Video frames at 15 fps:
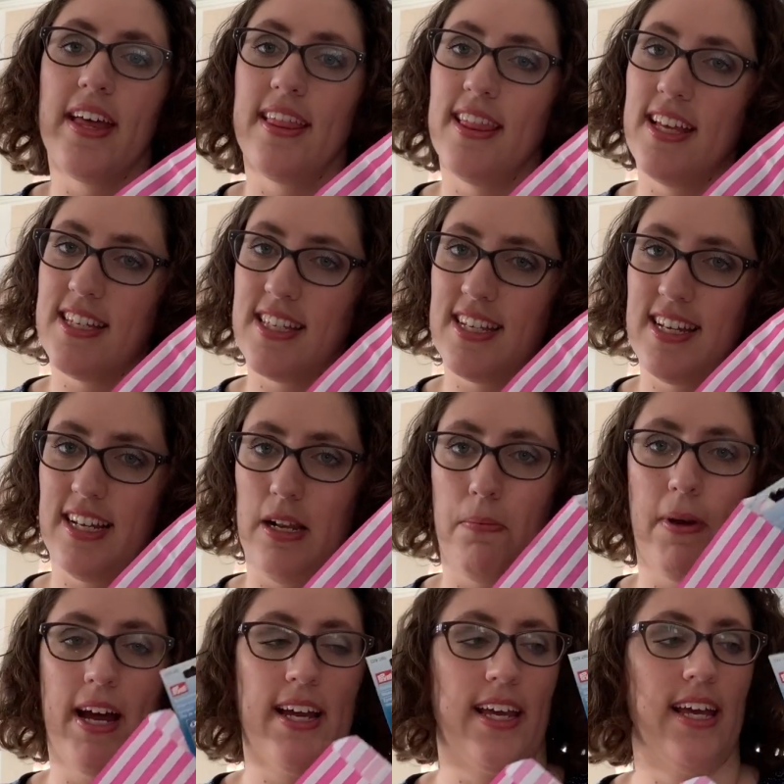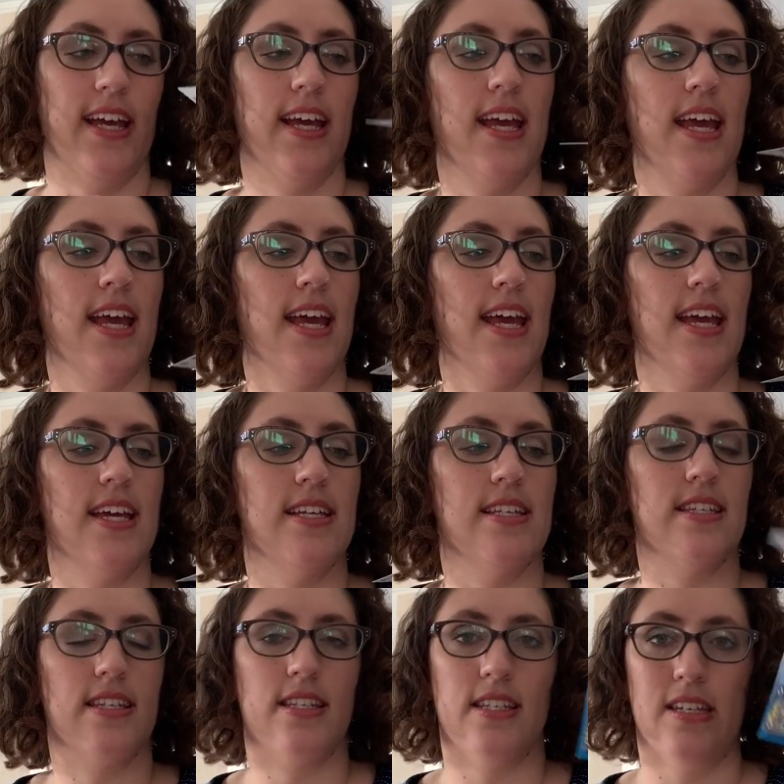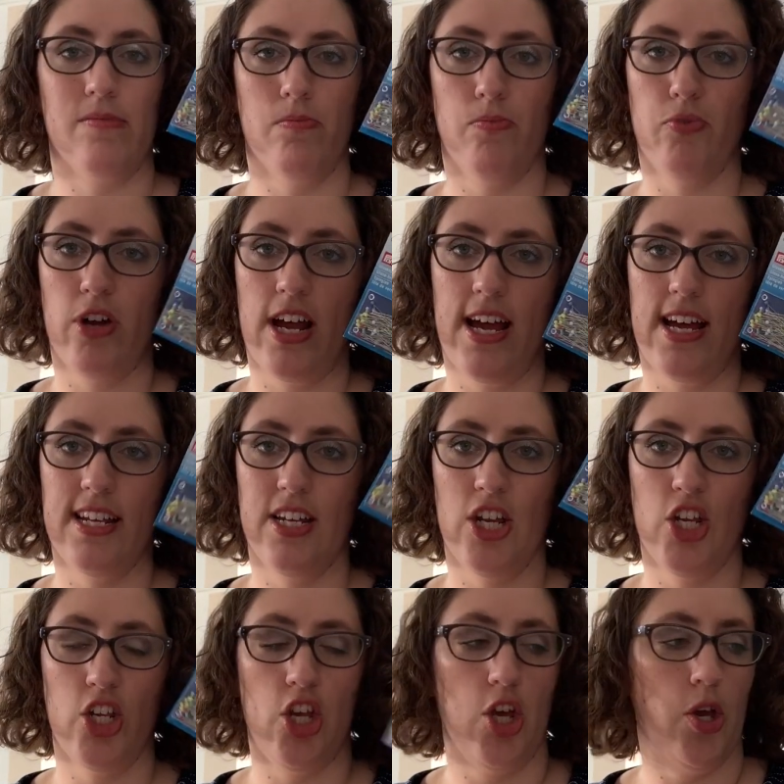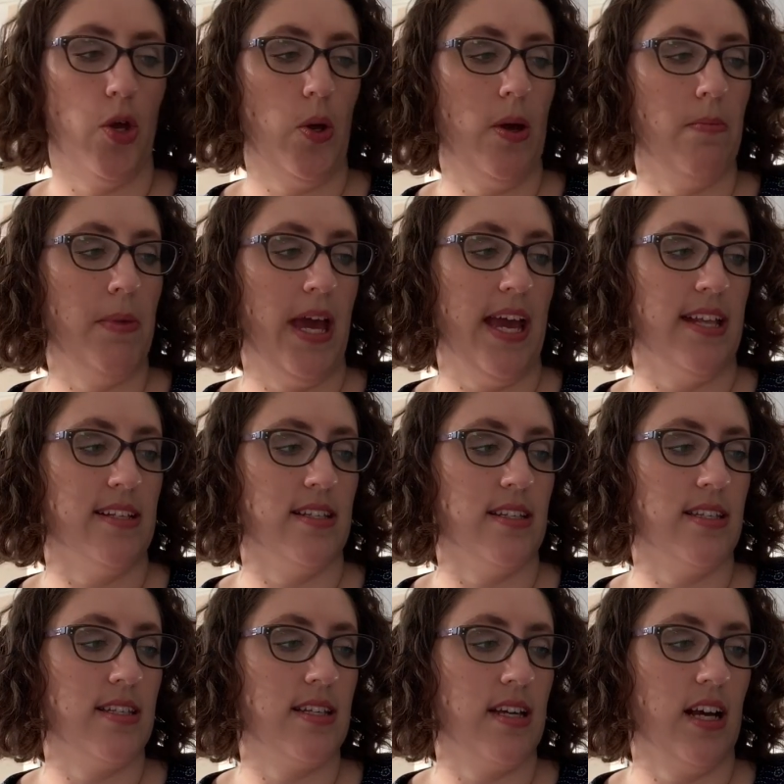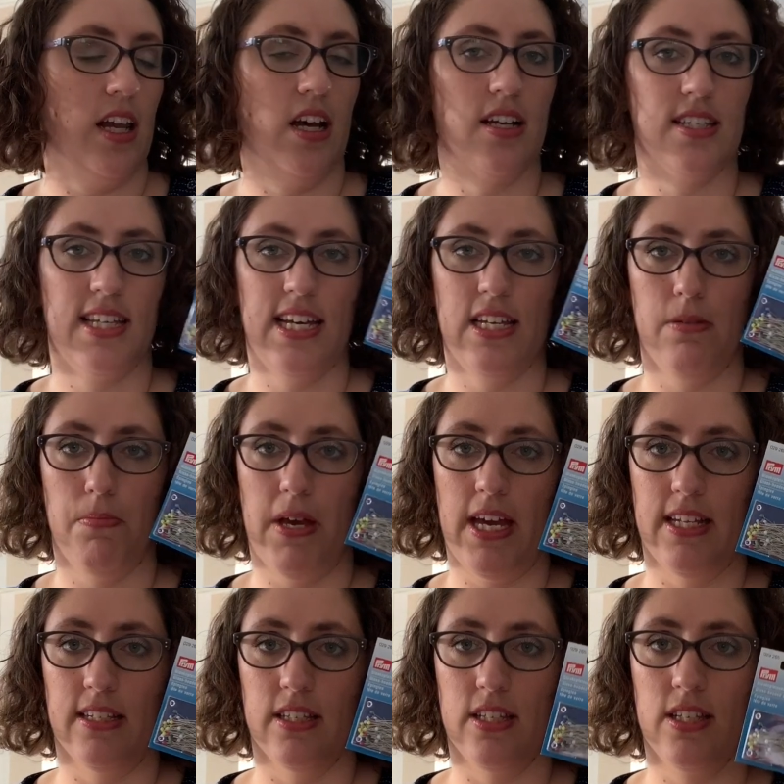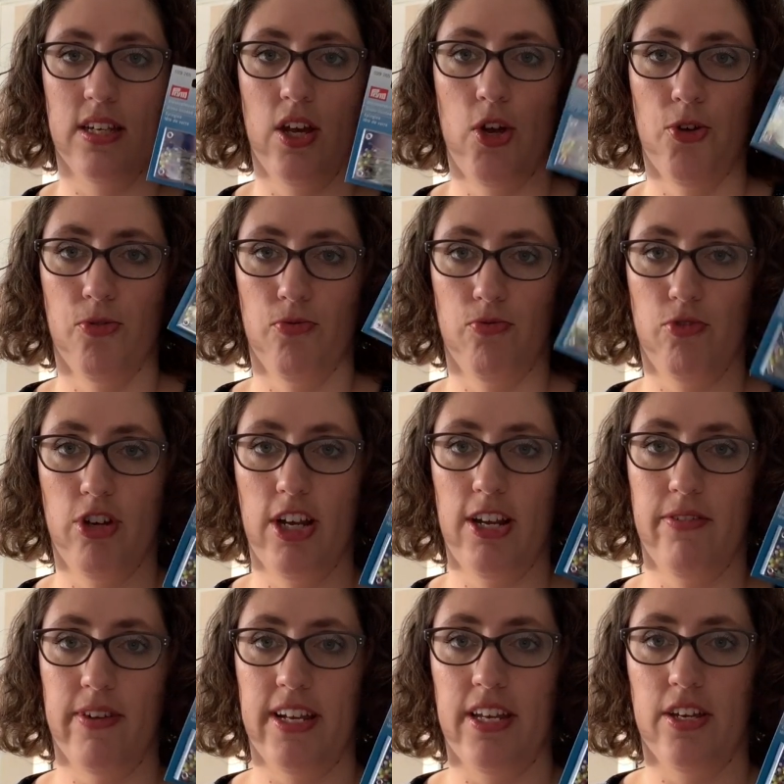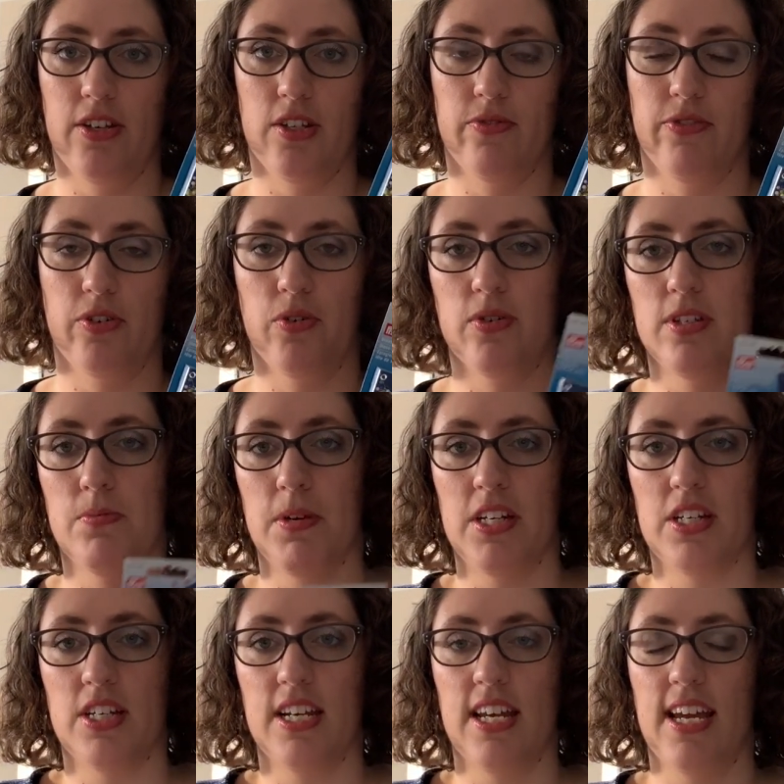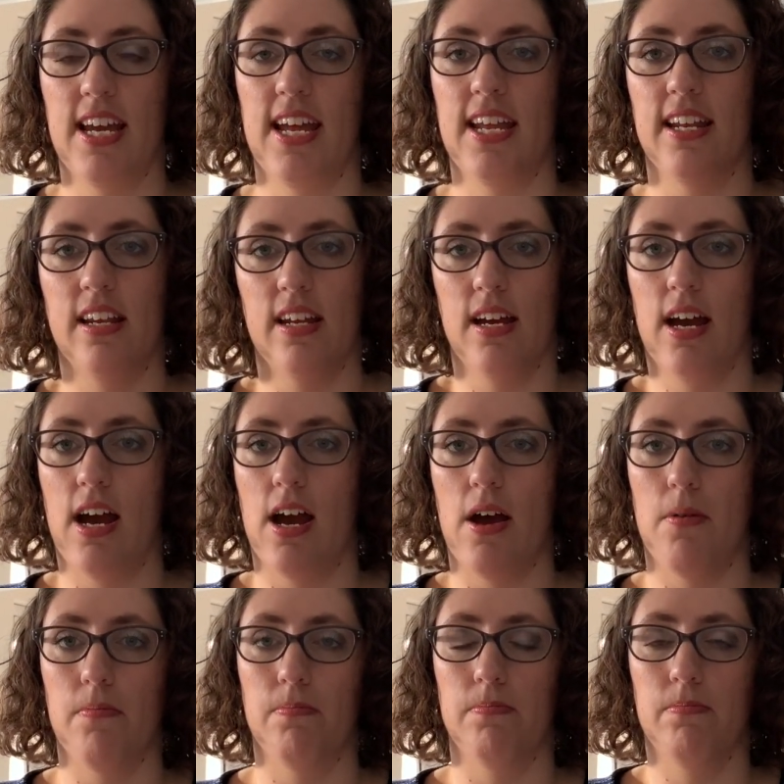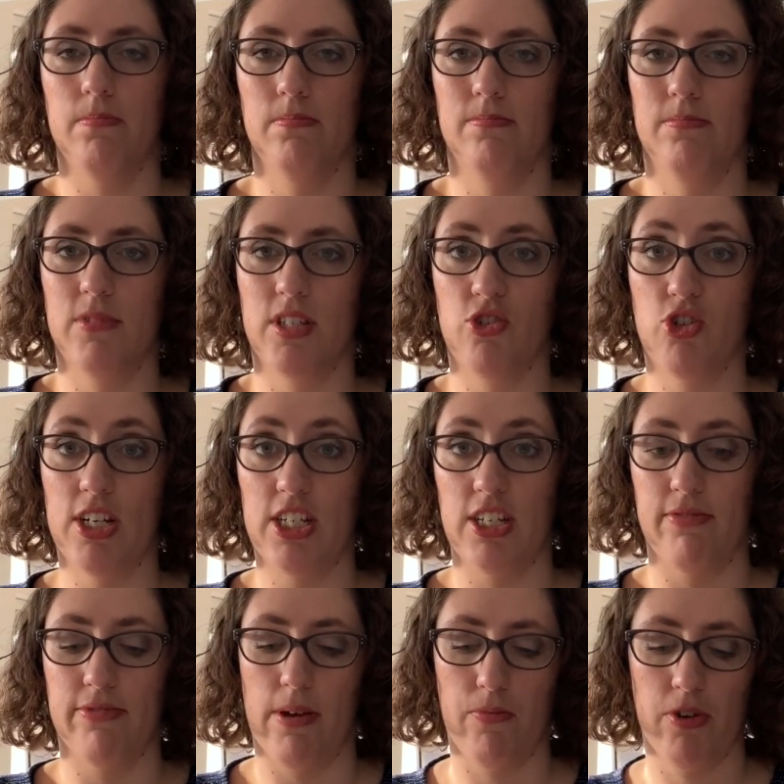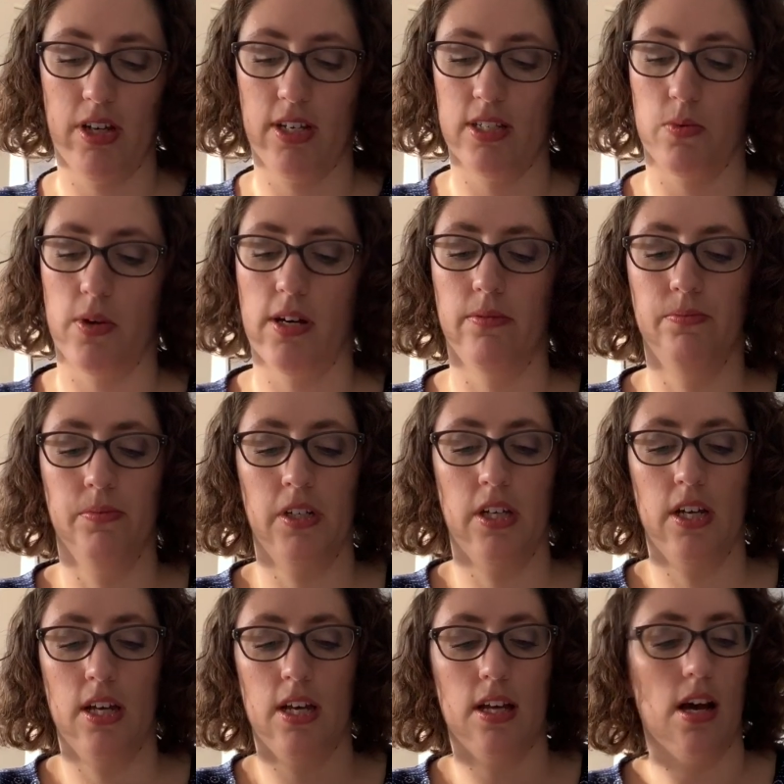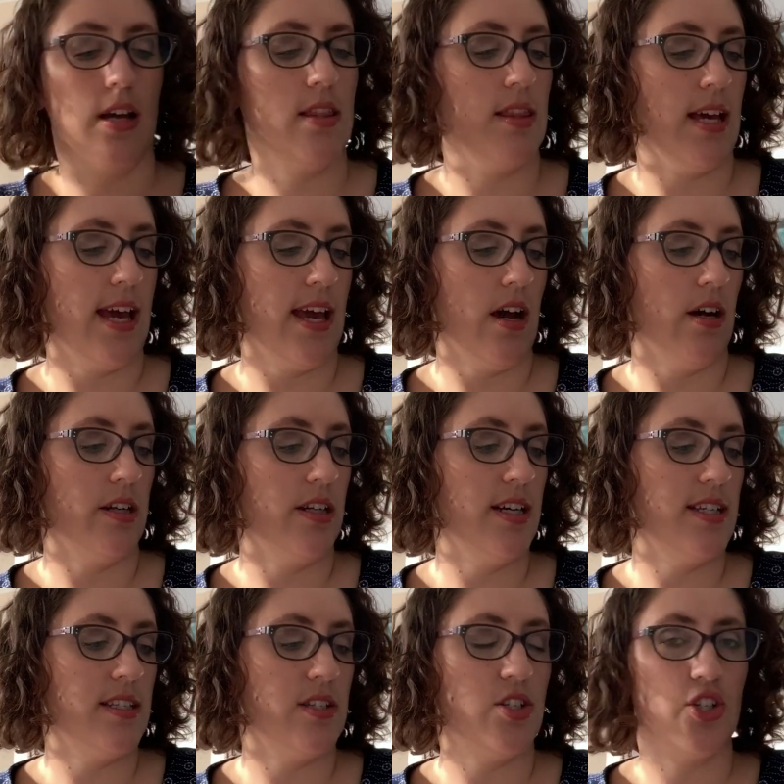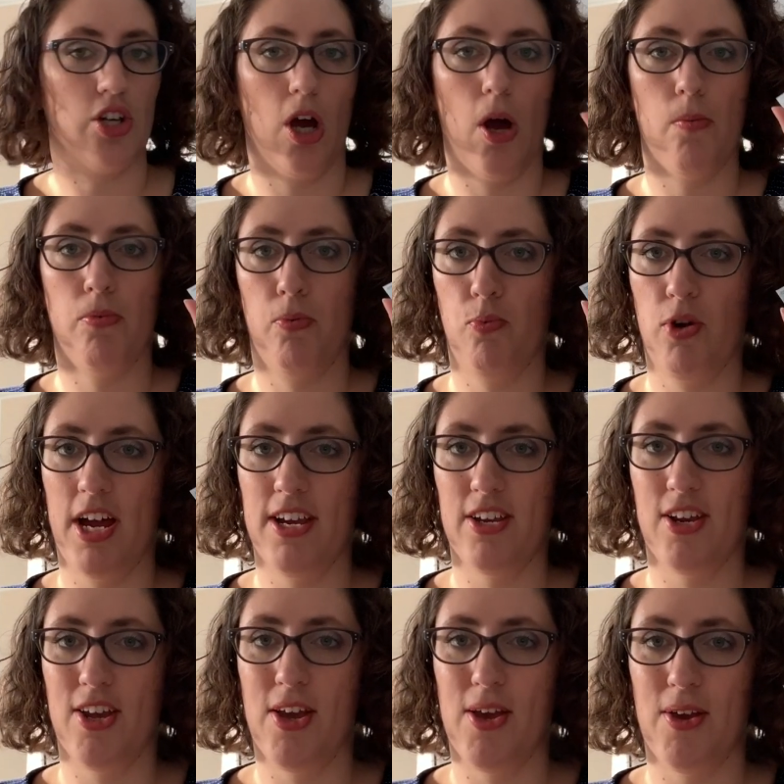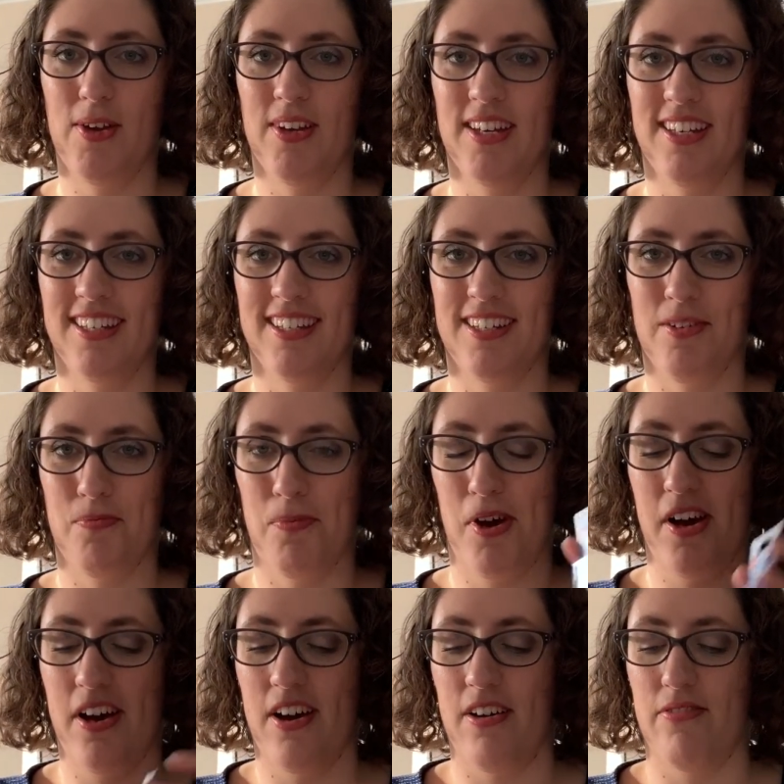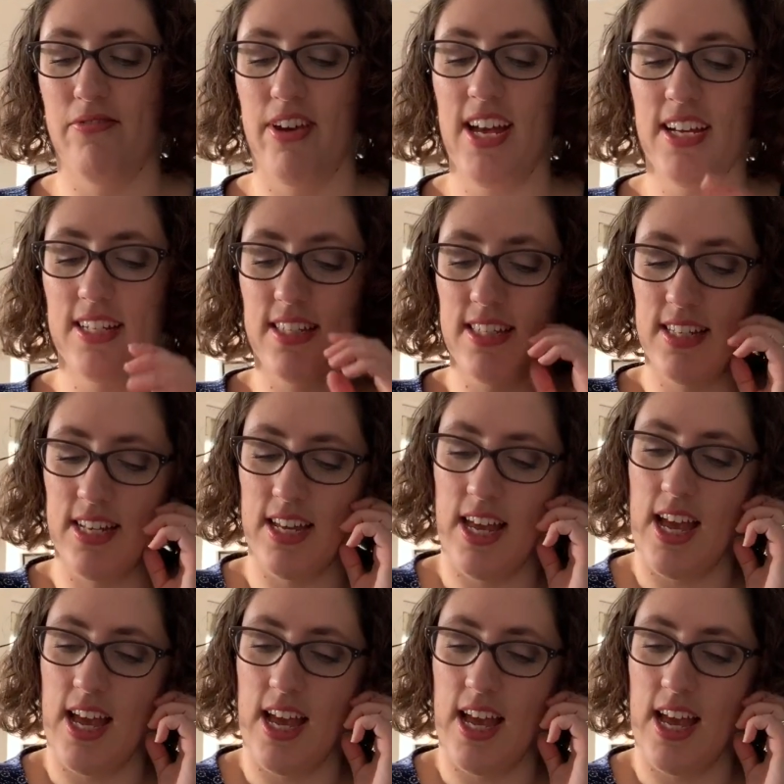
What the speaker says: in this little packet is some brand new pins, glass-headed pins, really, really useful, especially in stretchy fabric as well. They are nice and sharp, brand new, perfect.